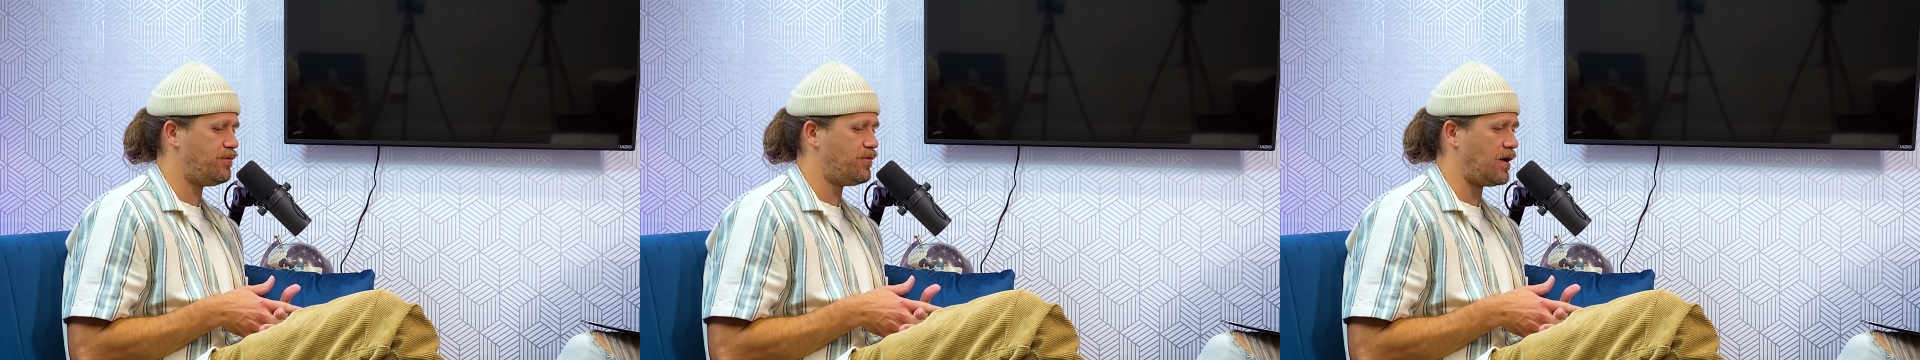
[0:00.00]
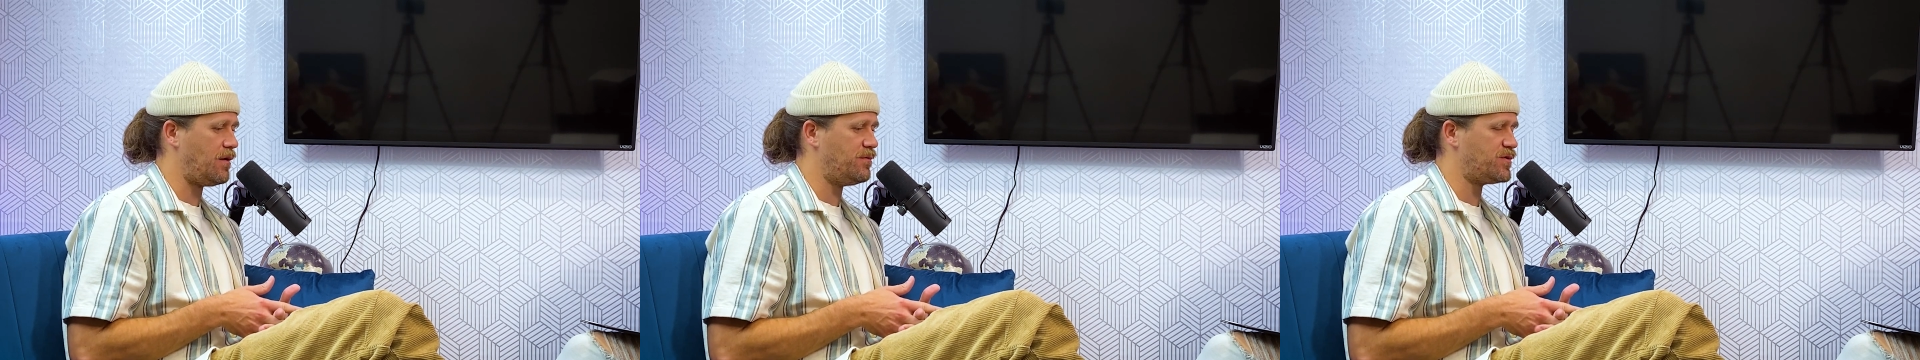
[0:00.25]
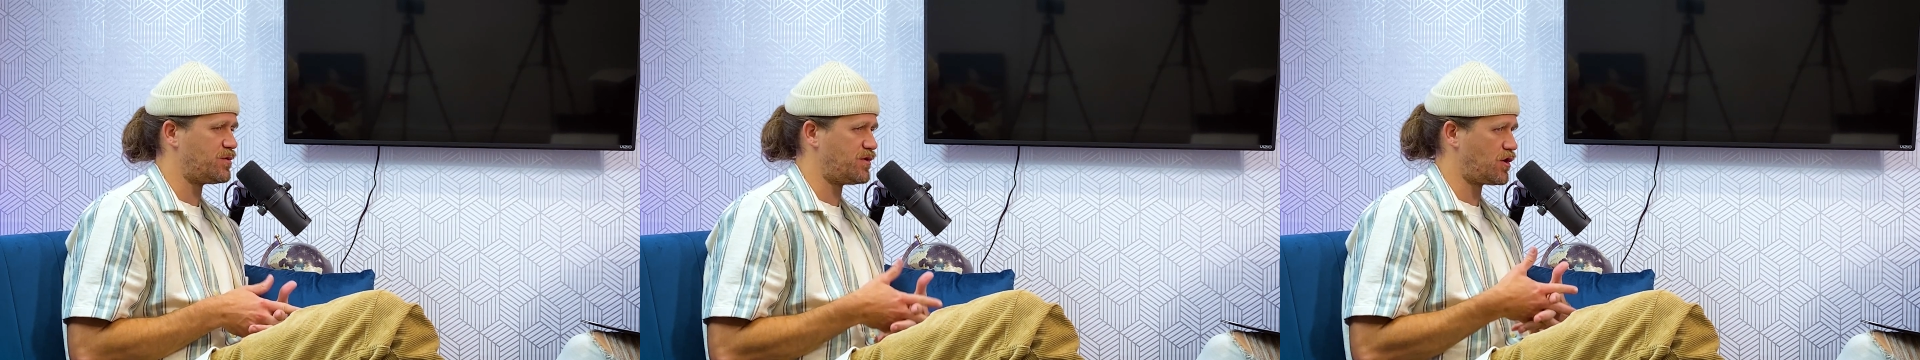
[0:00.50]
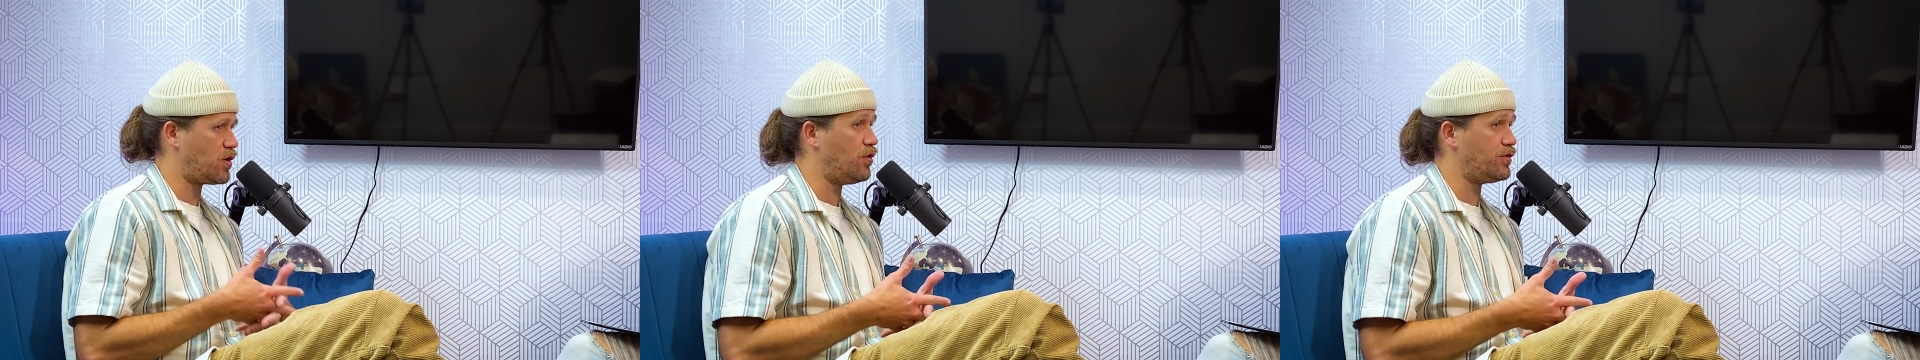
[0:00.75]
problems with
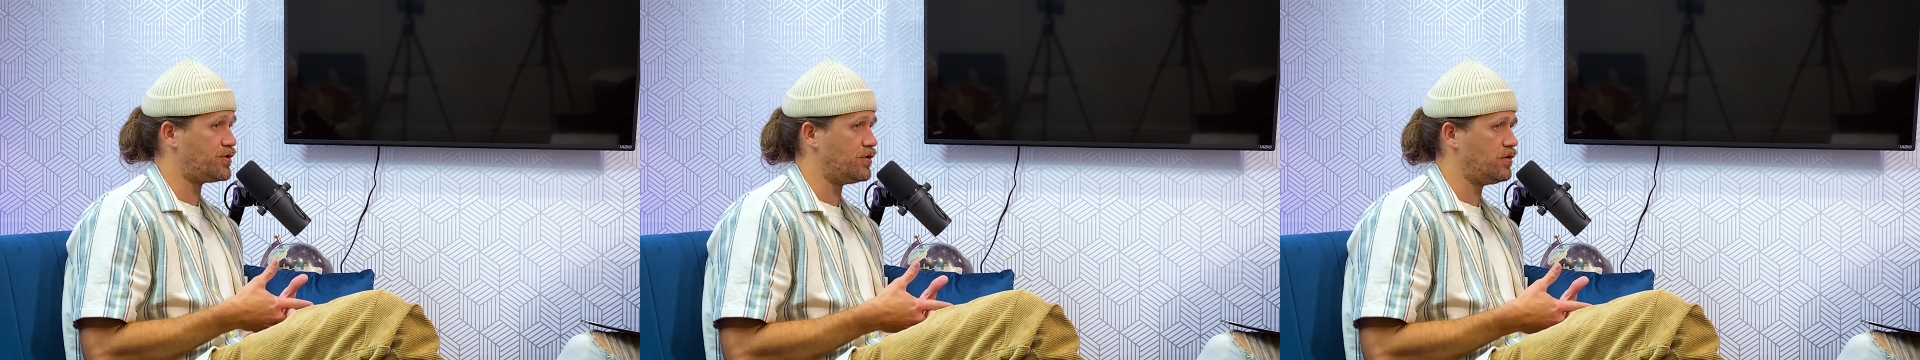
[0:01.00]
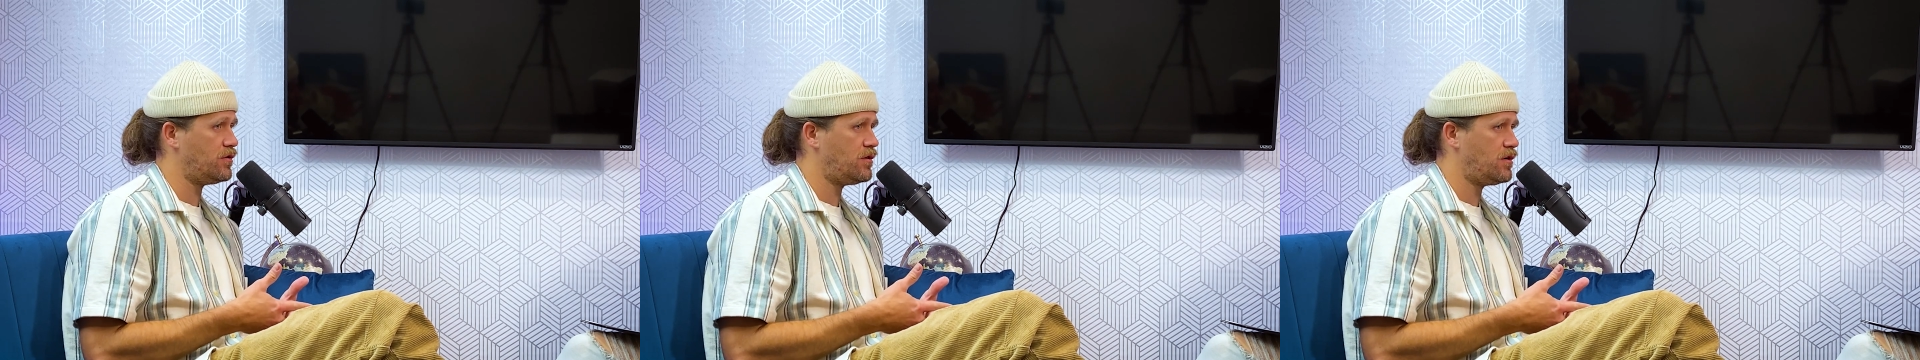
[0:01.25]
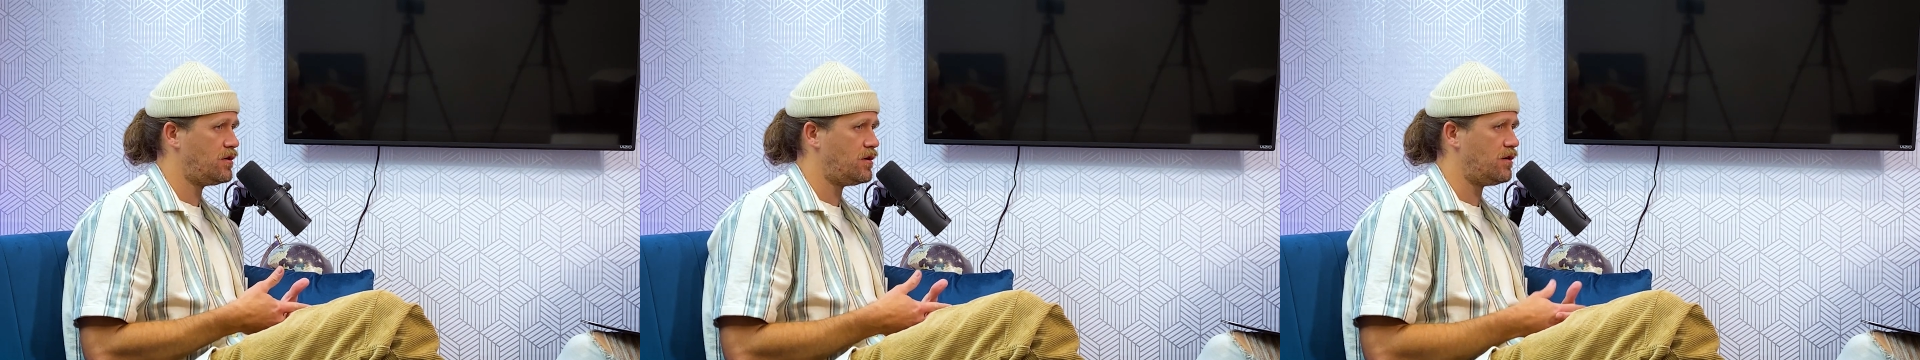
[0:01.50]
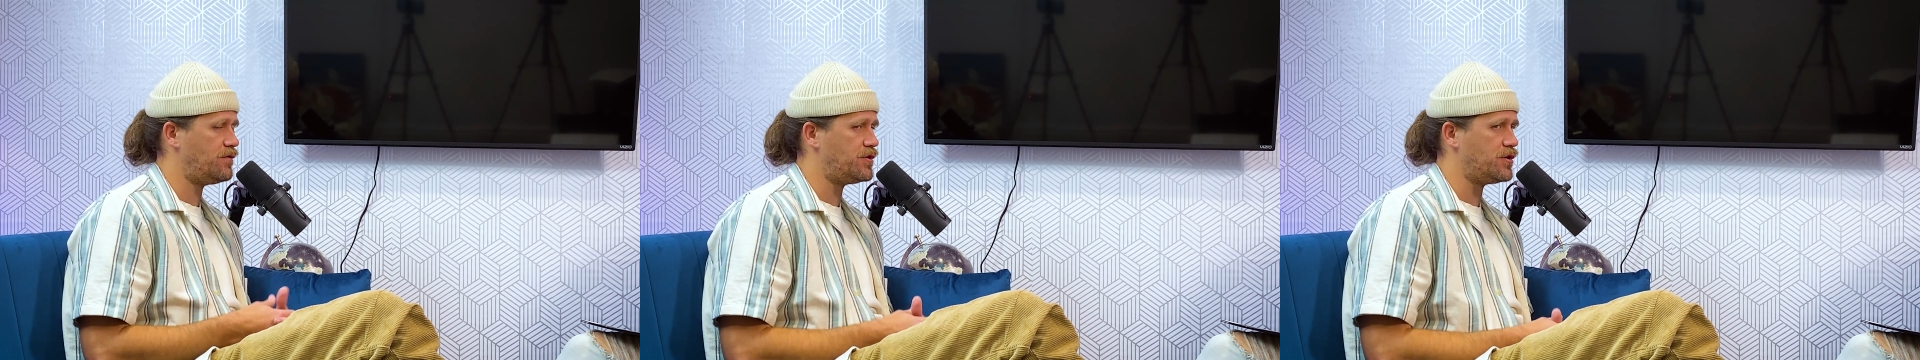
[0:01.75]
the culture
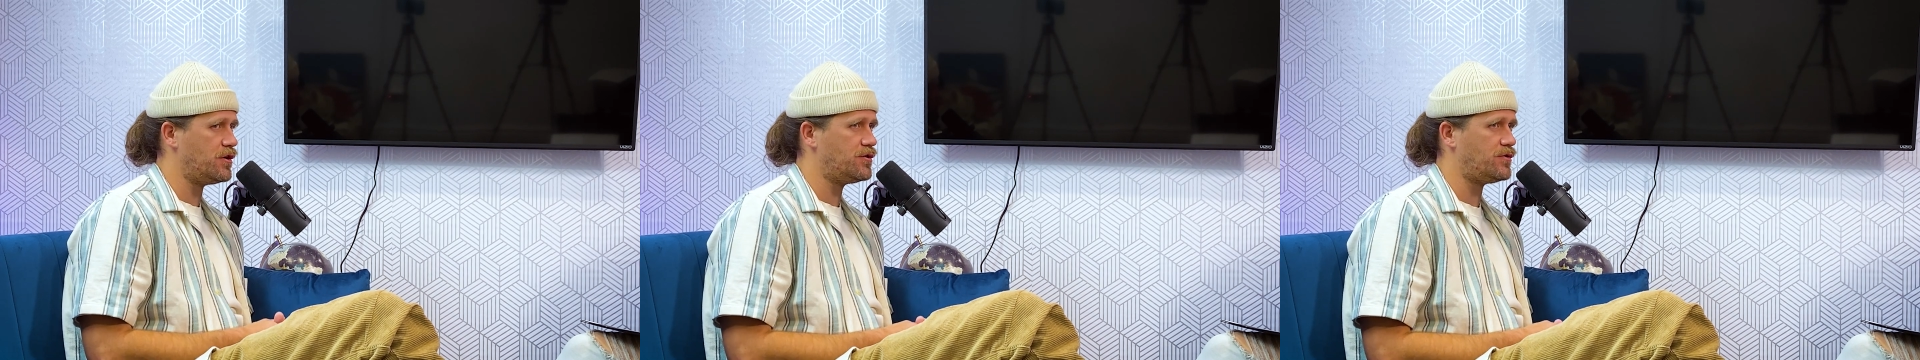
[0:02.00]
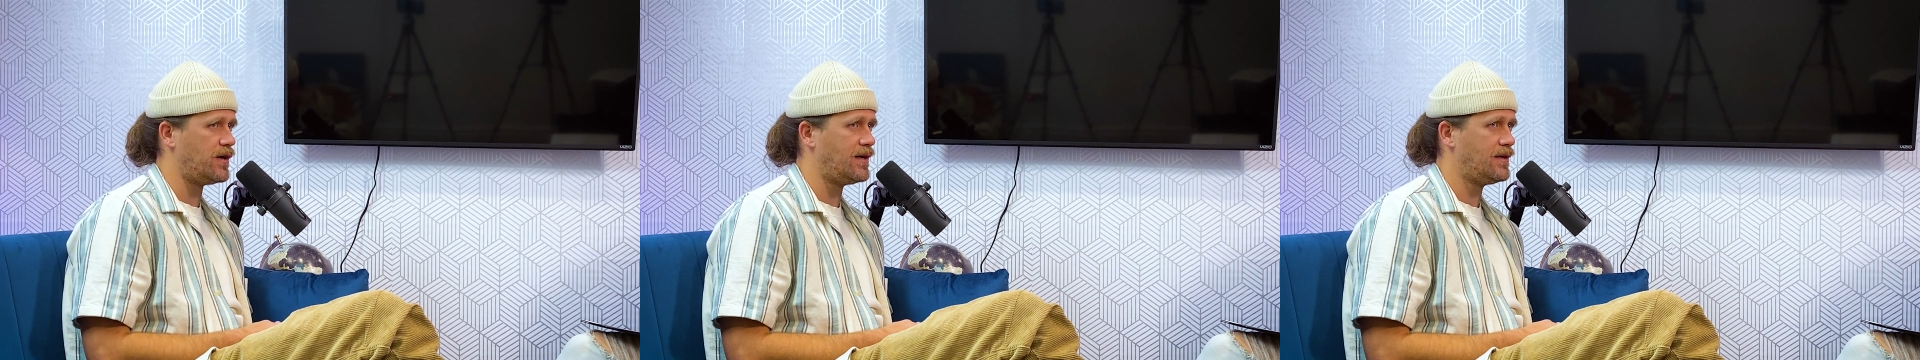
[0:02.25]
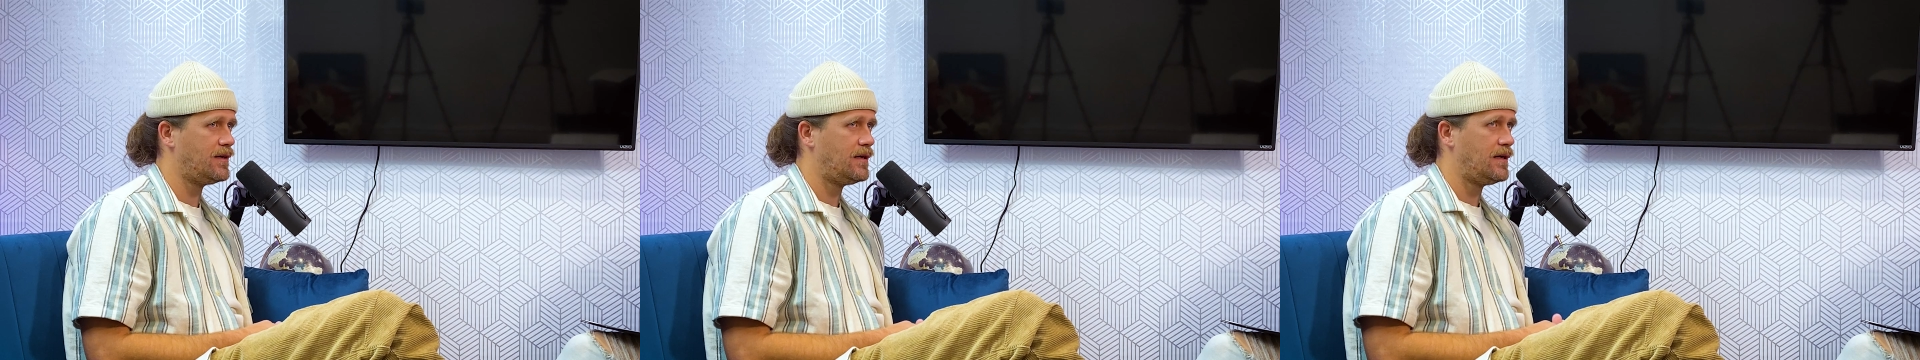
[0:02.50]
of the church, right?